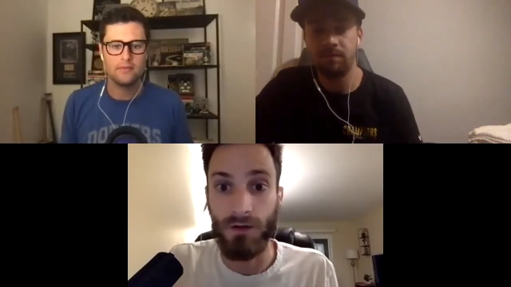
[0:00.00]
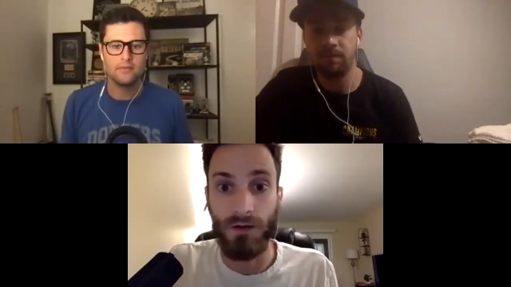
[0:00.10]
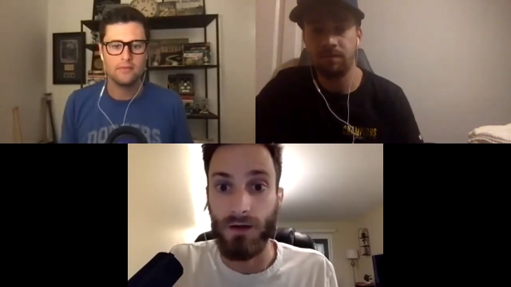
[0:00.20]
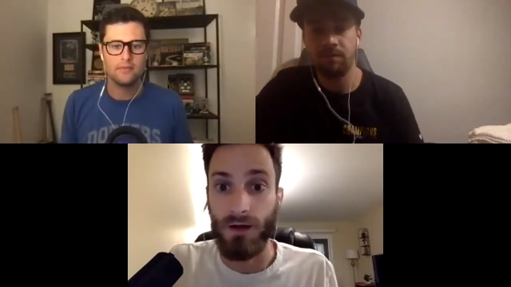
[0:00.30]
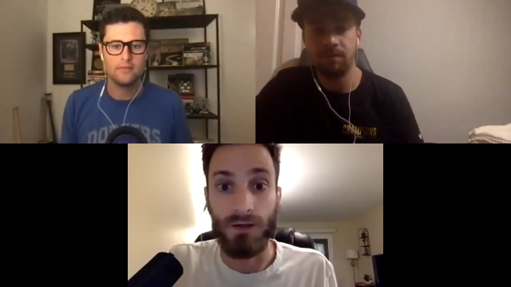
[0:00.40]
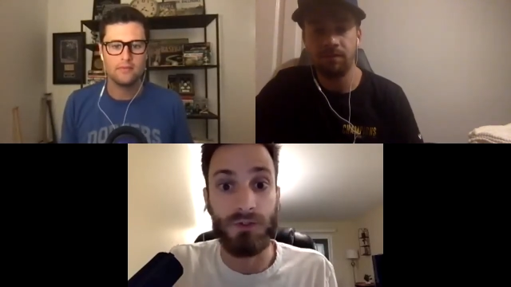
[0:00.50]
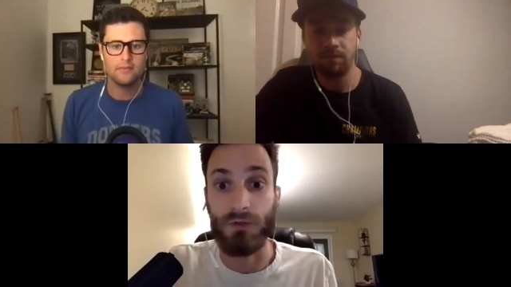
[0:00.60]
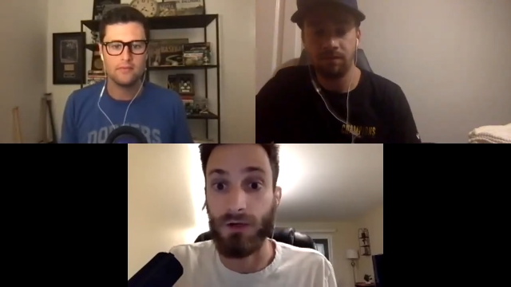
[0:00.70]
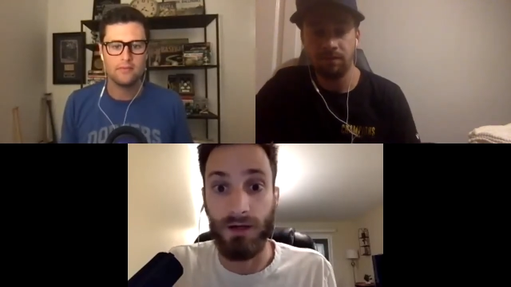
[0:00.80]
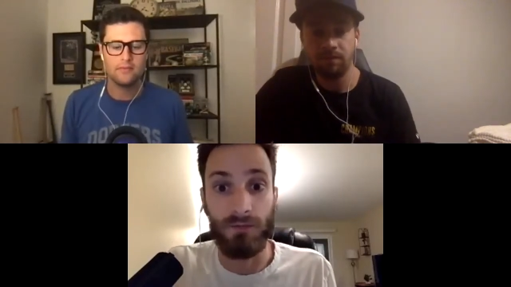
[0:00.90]
Speaker 1: uh, struck
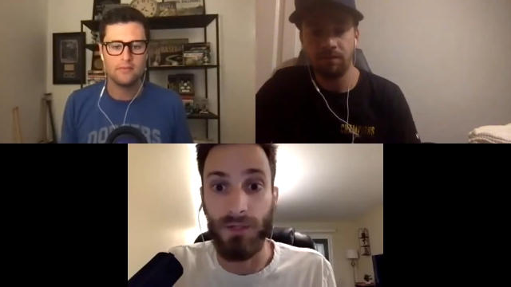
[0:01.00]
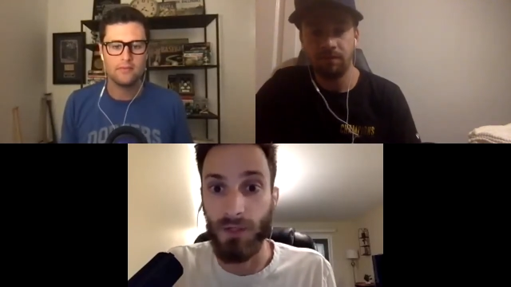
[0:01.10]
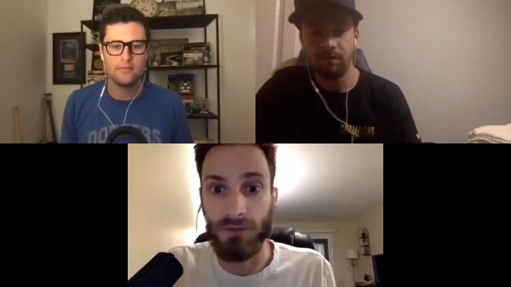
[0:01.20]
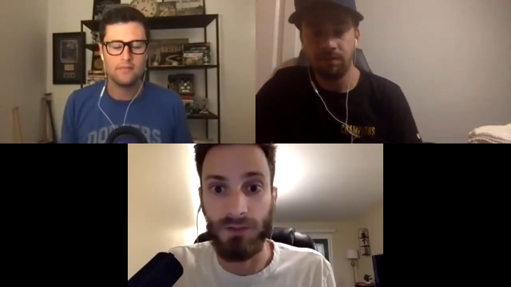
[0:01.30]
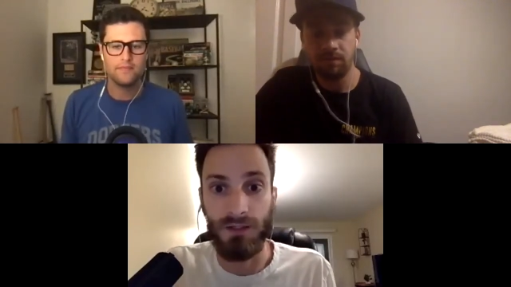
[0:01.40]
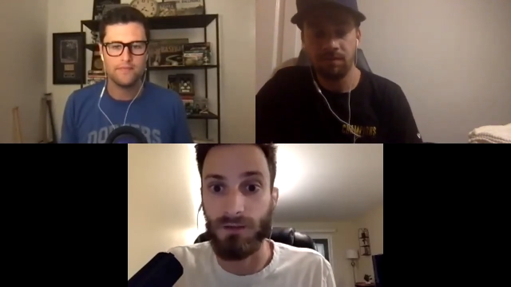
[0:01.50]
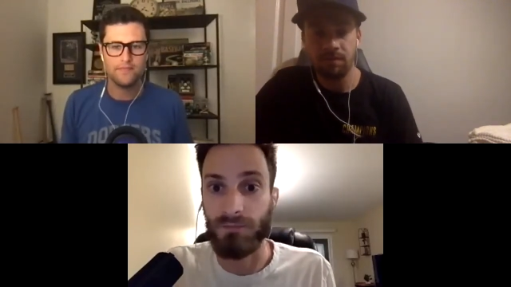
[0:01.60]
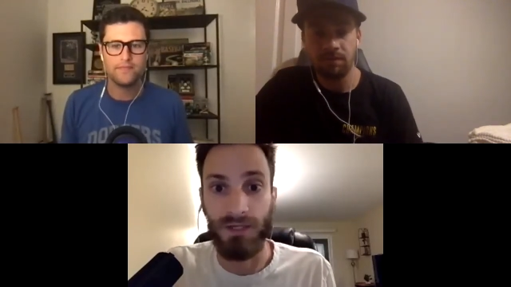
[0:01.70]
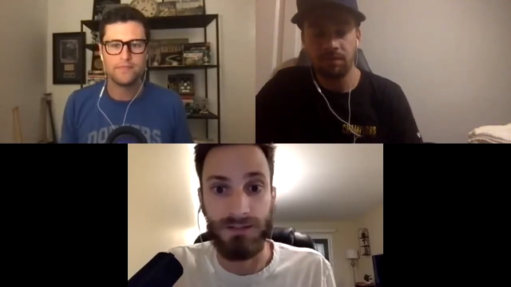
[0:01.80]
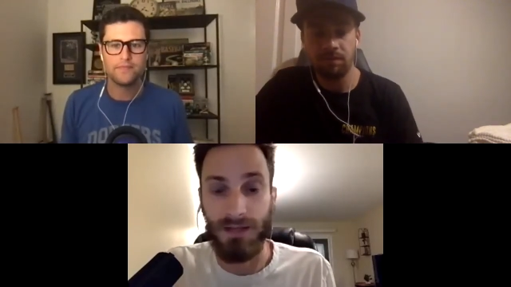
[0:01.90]
out Posey in the
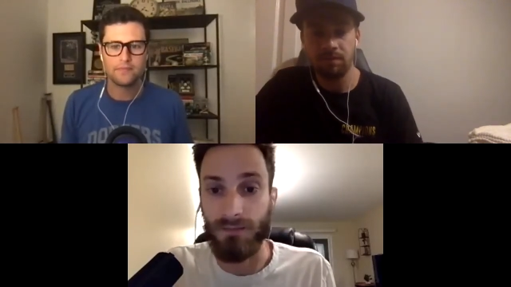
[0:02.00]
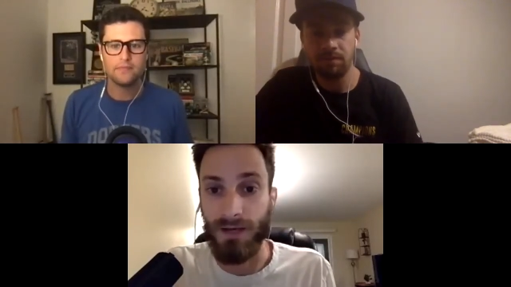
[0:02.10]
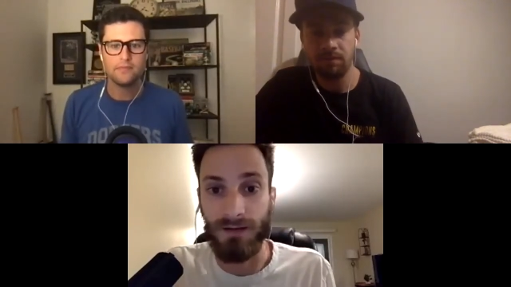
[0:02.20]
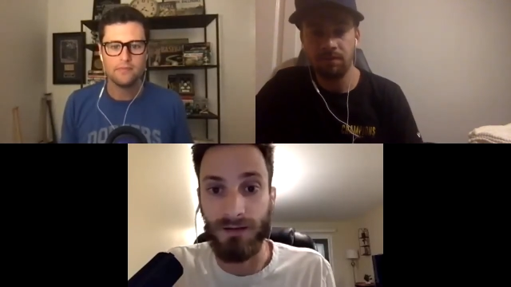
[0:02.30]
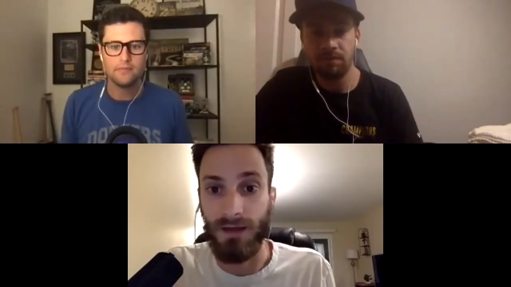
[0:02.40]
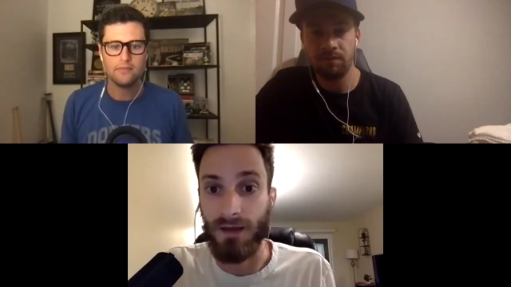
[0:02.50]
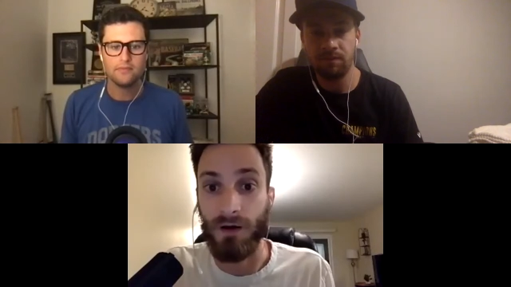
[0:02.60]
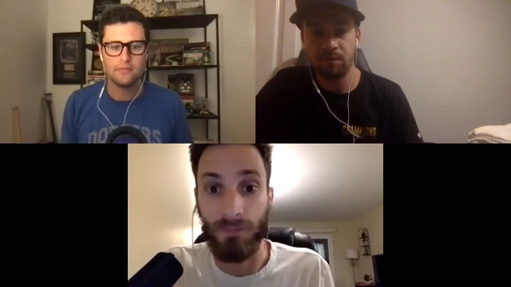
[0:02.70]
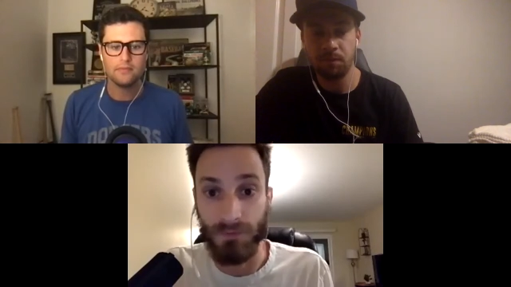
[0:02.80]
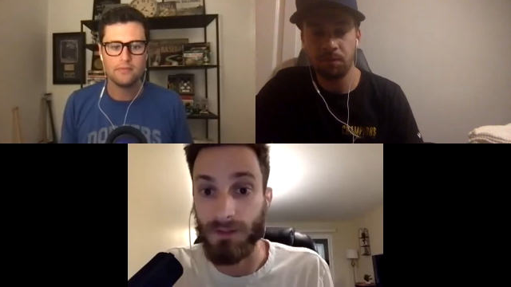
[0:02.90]
biggest at-bat of the game up
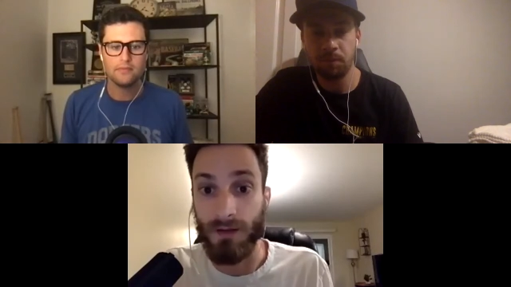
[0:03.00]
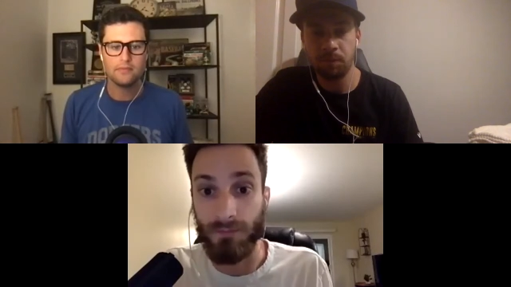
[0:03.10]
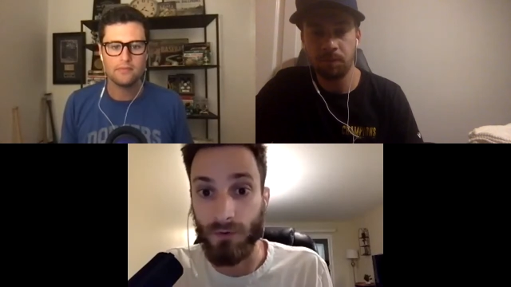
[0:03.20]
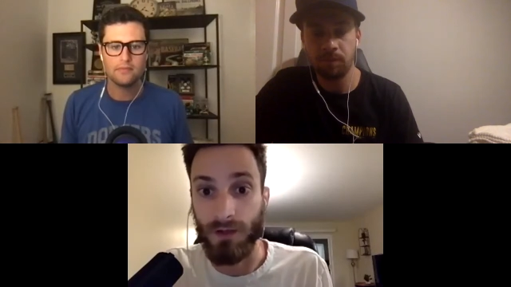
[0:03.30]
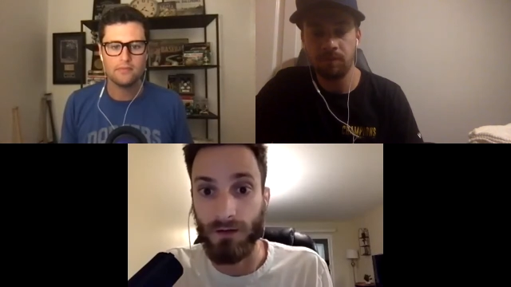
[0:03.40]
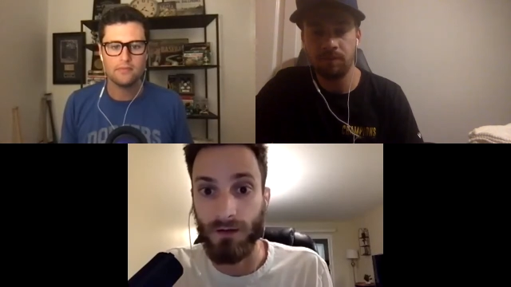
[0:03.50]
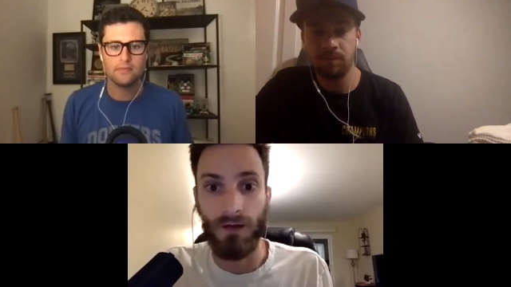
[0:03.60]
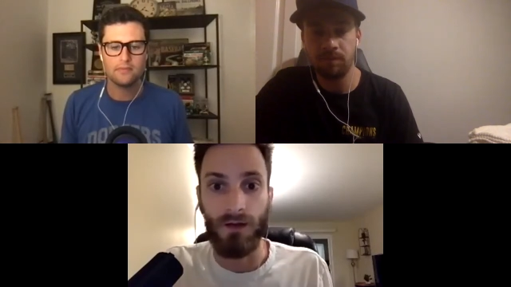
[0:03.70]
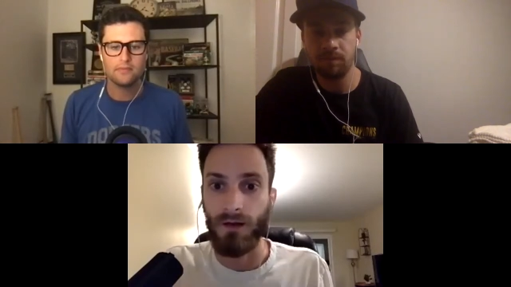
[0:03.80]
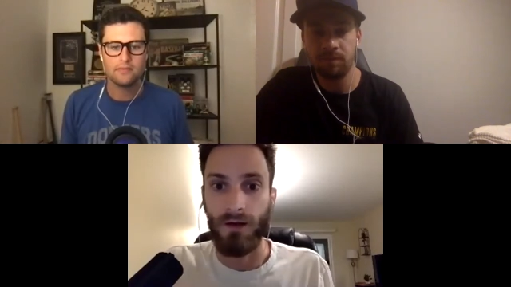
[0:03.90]
to that point.
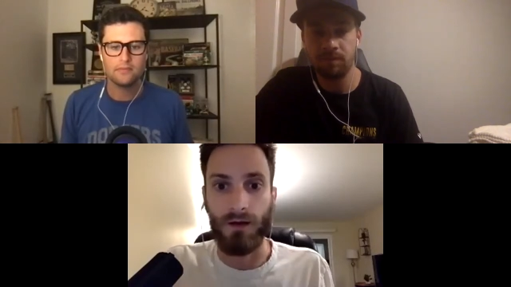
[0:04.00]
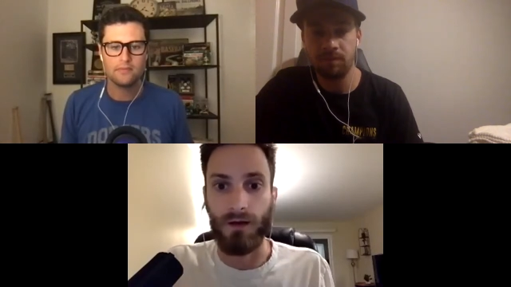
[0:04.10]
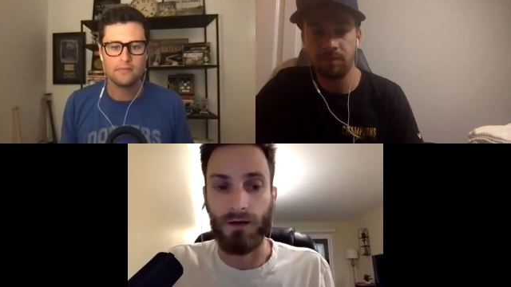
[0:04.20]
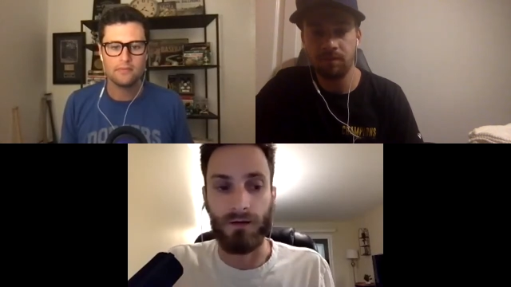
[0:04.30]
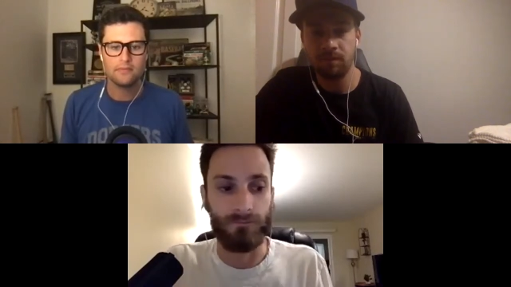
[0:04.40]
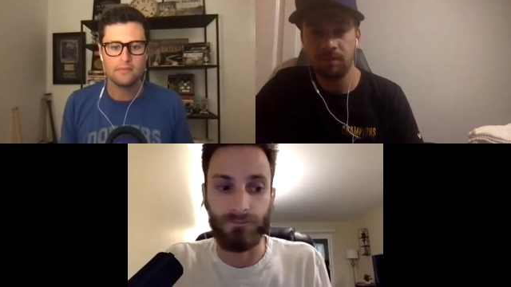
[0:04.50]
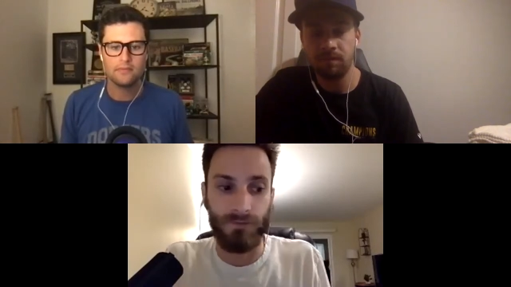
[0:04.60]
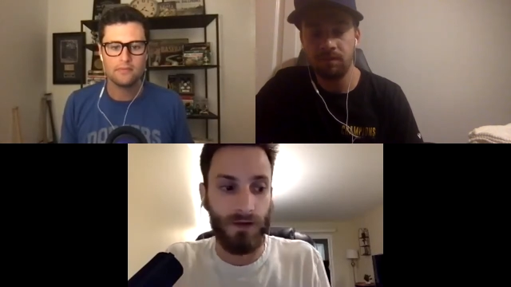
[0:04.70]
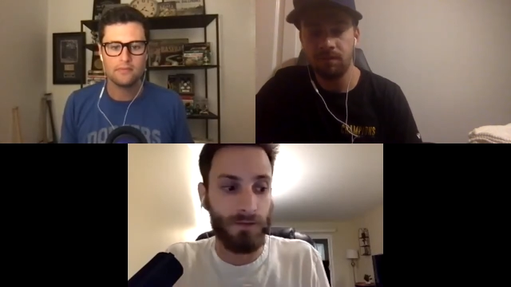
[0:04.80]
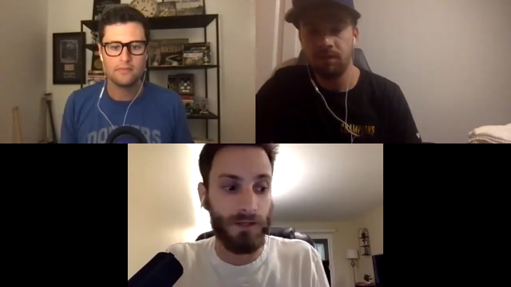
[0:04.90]
Uh, I
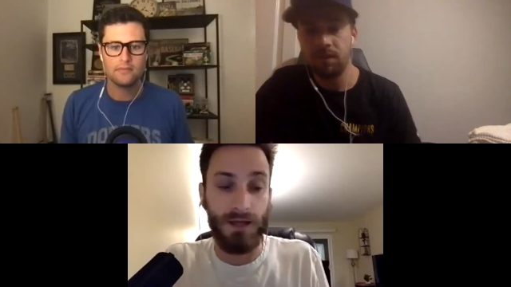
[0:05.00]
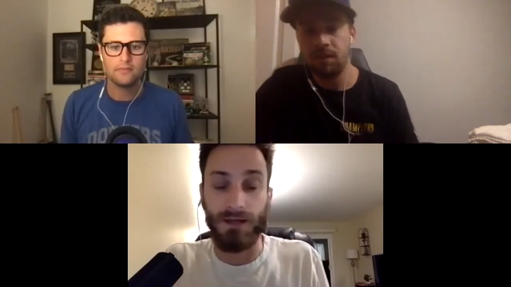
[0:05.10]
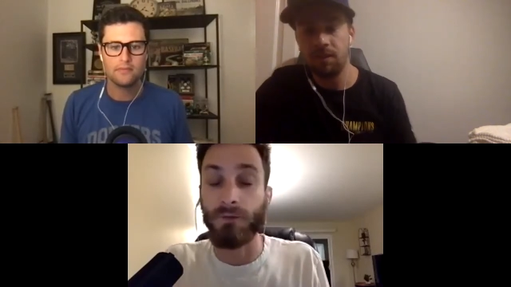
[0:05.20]
mean, hey, it